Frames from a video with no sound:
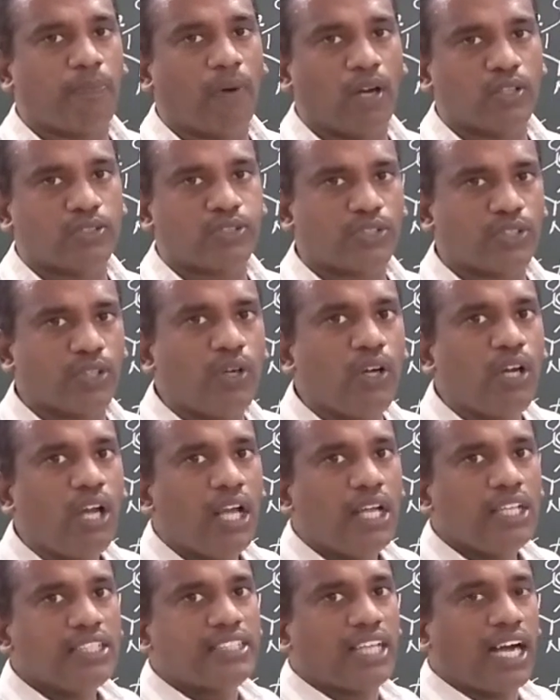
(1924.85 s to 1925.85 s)

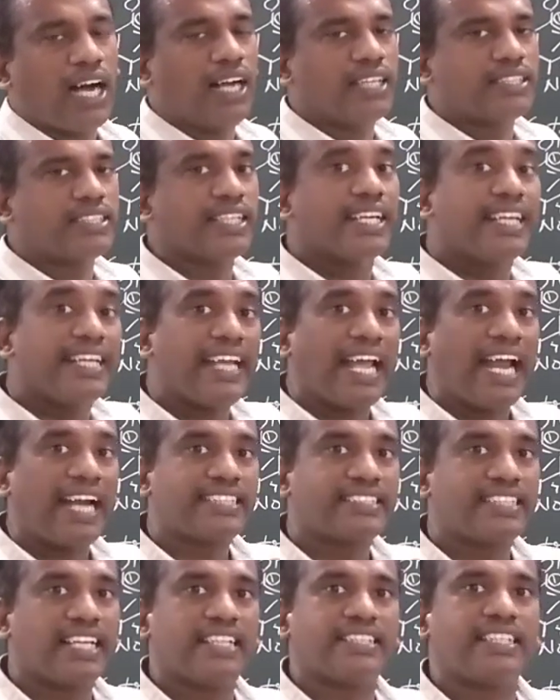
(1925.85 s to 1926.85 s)
positive charge. It
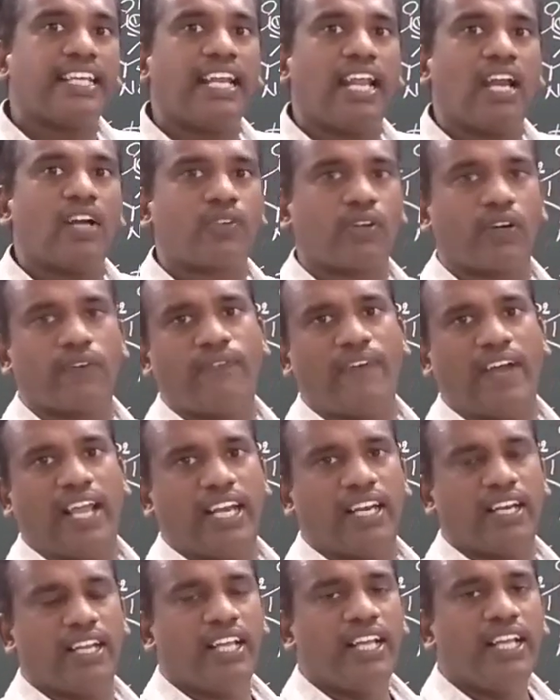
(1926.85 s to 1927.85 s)
acts as an electrophile.